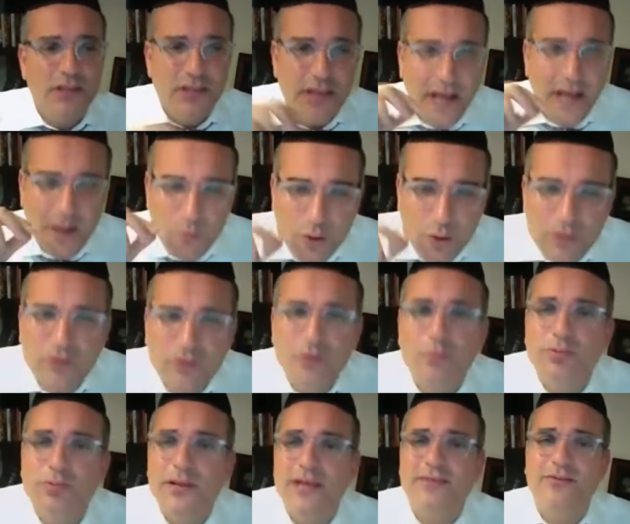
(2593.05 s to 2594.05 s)
I want to
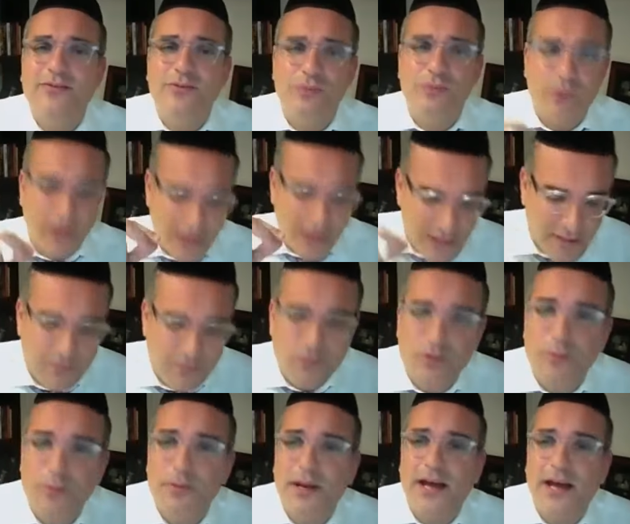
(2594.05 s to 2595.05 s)
bless you and give you the
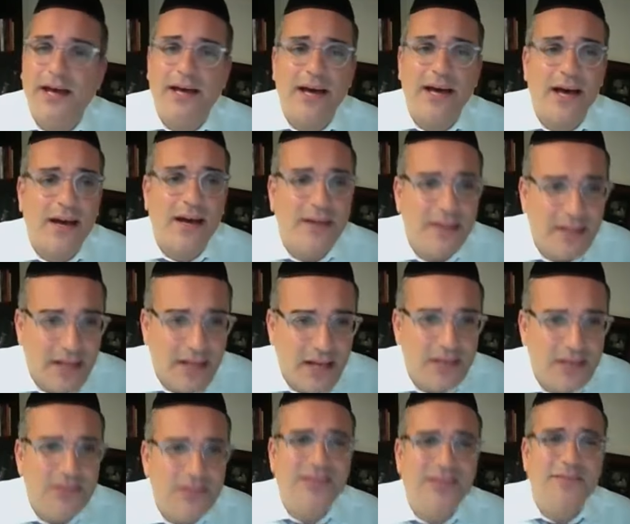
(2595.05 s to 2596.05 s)
beracha
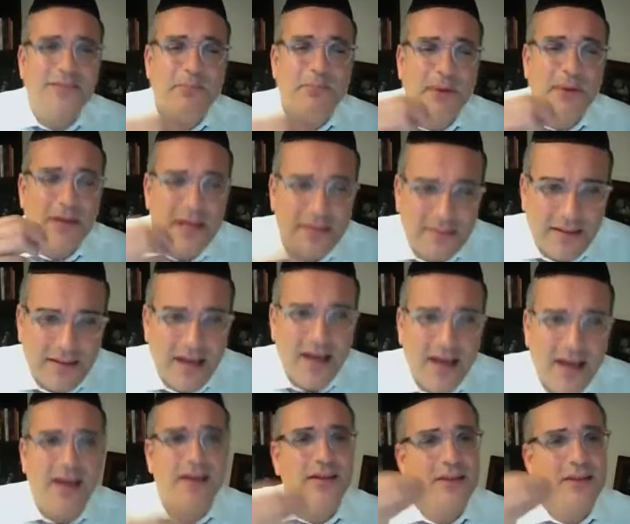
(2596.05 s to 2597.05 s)
he tells him
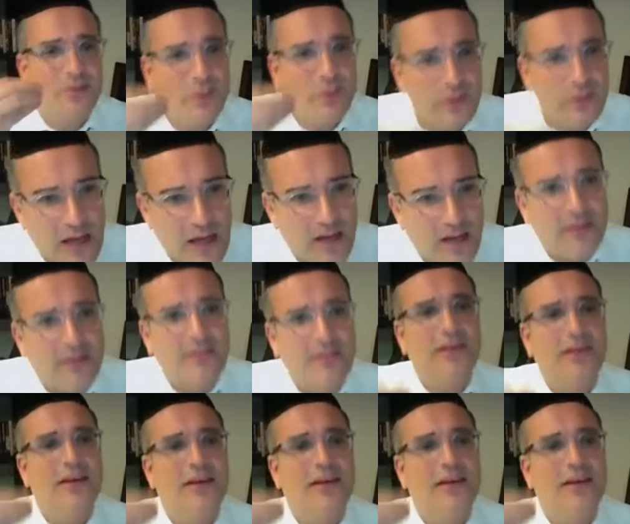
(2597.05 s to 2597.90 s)
panasa, good health,